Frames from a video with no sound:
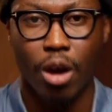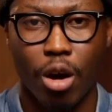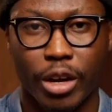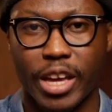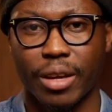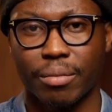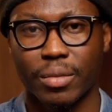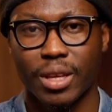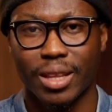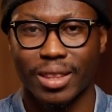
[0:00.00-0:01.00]
Okay,
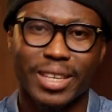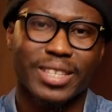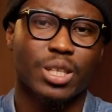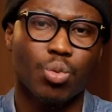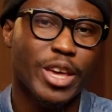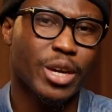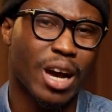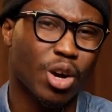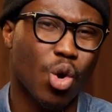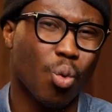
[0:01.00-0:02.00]
this is where you
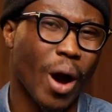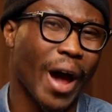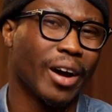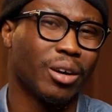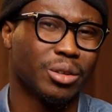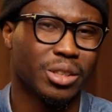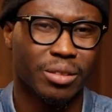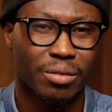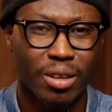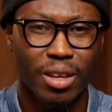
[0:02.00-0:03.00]
can go wild.
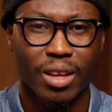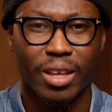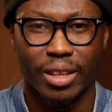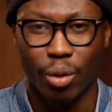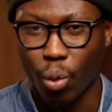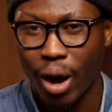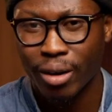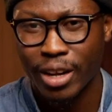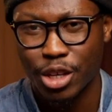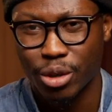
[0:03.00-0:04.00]
The
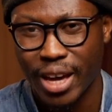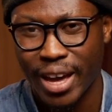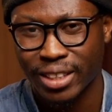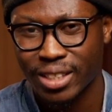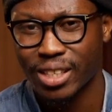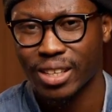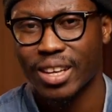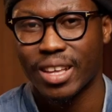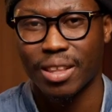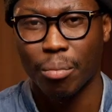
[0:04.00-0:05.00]
wilder you get,
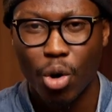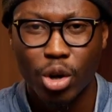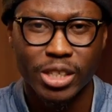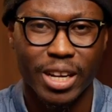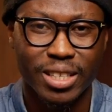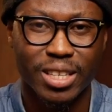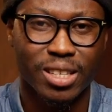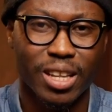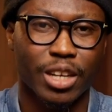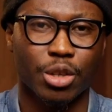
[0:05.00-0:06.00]
the more
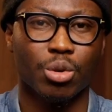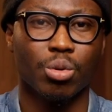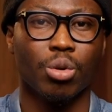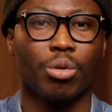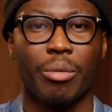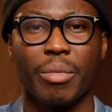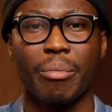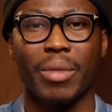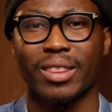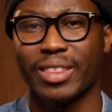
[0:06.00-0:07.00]
chances that you will
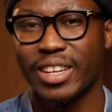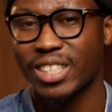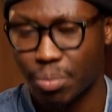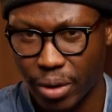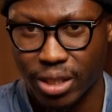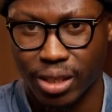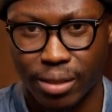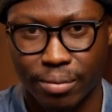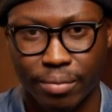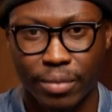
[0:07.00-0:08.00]
remember things better.
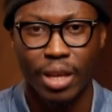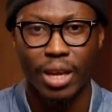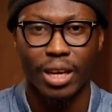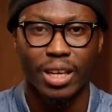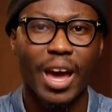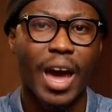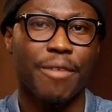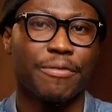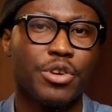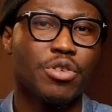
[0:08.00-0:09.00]
Here are
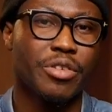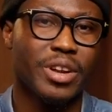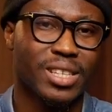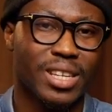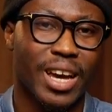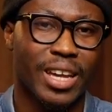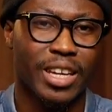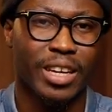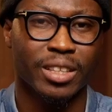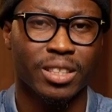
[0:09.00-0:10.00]
a few crazy
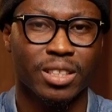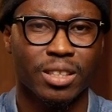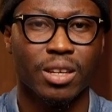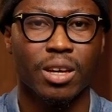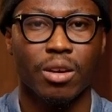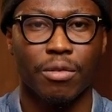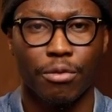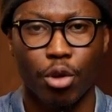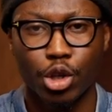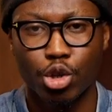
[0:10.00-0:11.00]
ideas
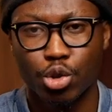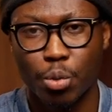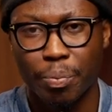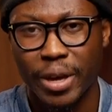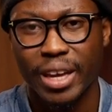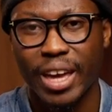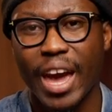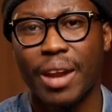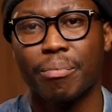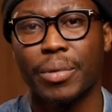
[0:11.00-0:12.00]
for you to pick
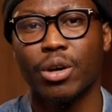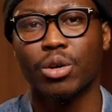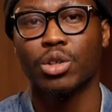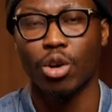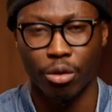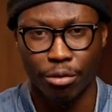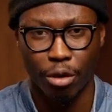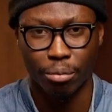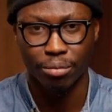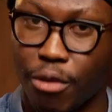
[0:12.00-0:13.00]
and build on
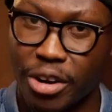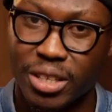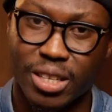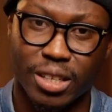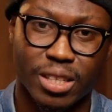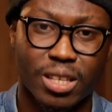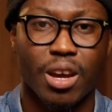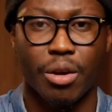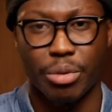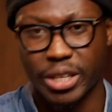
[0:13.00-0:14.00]
from. For instance,
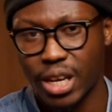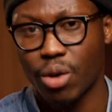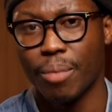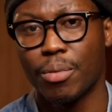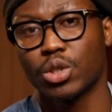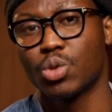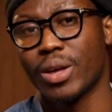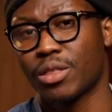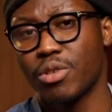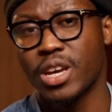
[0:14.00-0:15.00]
retell a book
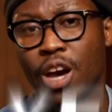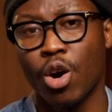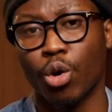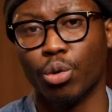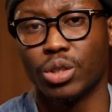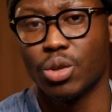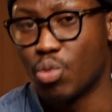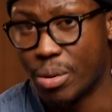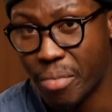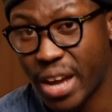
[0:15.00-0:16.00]
to a 3-year-old.
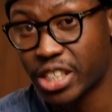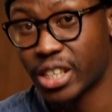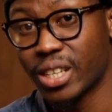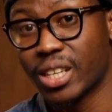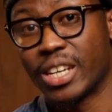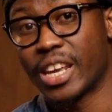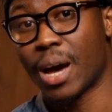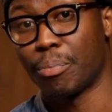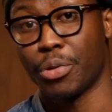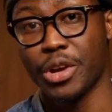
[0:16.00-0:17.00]
We mentioned they
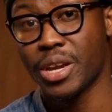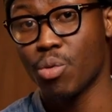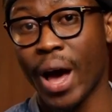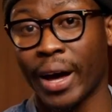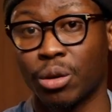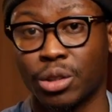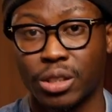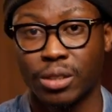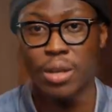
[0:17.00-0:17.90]
are pretty wild.